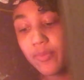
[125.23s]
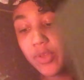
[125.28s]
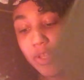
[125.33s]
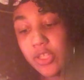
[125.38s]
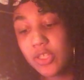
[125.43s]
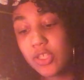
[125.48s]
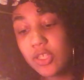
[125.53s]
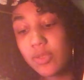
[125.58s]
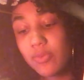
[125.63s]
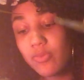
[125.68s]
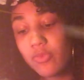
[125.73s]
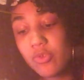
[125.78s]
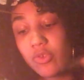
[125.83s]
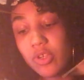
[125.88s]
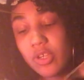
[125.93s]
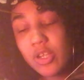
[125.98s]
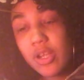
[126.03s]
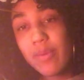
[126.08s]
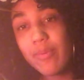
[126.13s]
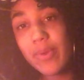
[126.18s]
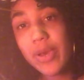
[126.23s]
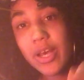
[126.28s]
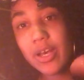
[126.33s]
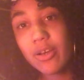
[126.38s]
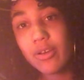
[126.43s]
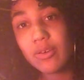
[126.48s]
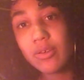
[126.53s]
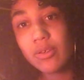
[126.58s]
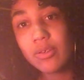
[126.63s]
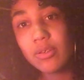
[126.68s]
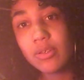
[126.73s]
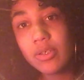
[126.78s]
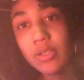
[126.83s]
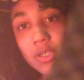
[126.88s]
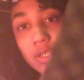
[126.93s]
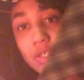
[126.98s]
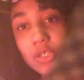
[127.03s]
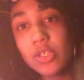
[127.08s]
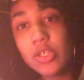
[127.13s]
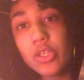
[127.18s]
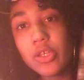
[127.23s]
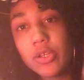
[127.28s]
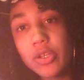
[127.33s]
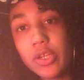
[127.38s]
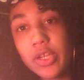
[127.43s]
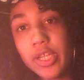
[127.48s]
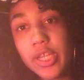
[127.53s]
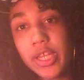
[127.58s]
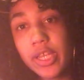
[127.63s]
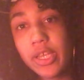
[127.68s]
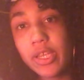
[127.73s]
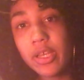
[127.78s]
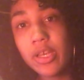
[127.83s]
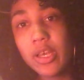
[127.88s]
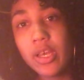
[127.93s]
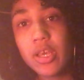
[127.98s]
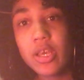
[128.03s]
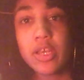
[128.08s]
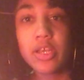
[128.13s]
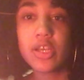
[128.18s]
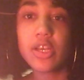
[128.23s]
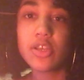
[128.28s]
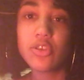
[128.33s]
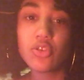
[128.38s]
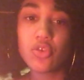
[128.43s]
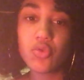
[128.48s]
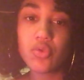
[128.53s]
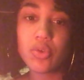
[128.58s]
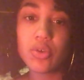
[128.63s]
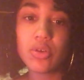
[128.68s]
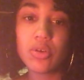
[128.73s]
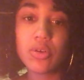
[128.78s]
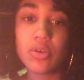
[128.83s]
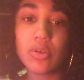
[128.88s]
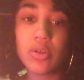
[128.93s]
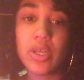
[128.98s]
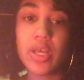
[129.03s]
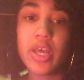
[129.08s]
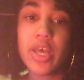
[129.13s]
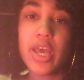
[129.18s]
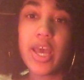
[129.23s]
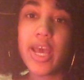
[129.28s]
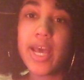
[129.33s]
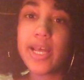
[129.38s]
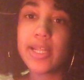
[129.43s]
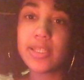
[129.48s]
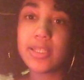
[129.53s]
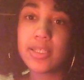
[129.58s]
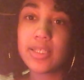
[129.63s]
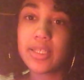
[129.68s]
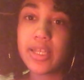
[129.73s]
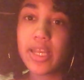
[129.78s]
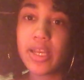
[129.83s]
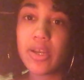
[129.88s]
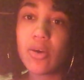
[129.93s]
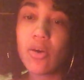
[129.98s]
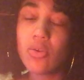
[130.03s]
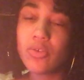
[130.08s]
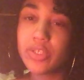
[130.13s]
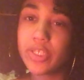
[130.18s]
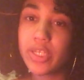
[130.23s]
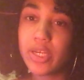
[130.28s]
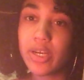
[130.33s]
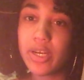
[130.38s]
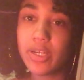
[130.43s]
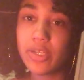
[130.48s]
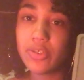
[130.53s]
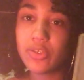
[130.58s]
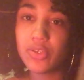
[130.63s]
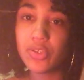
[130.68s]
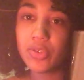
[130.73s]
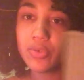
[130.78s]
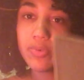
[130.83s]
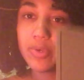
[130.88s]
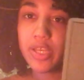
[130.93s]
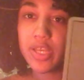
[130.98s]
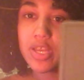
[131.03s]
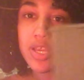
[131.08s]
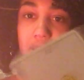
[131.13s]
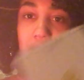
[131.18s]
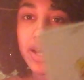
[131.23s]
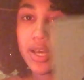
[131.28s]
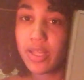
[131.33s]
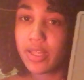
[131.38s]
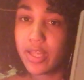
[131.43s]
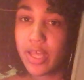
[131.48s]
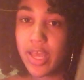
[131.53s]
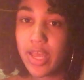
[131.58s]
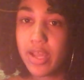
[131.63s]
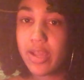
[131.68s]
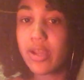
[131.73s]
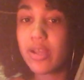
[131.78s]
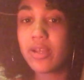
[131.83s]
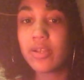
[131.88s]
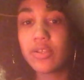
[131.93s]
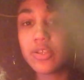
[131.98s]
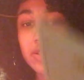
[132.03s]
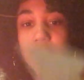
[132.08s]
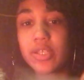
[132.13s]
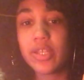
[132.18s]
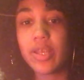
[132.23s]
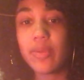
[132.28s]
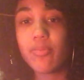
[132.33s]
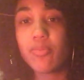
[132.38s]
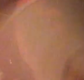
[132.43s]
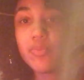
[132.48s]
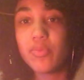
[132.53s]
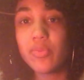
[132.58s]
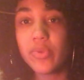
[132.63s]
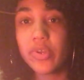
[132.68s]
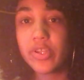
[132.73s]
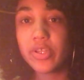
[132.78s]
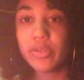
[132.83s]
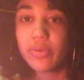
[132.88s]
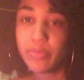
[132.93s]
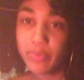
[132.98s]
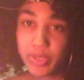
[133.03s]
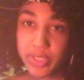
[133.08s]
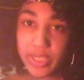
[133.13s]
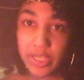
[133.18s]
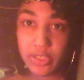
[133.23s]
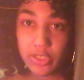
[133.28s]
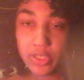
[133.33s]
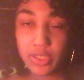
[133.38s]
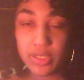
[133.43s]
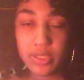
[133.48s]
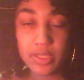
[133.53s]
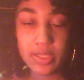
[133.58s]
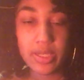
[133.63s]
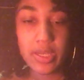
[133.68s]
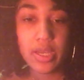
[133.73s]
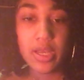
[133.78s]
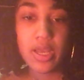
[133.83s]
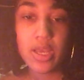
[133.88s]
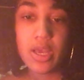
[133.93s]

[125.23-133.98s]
is just more about security, control, and like holding on to what you got, like just like your possessions.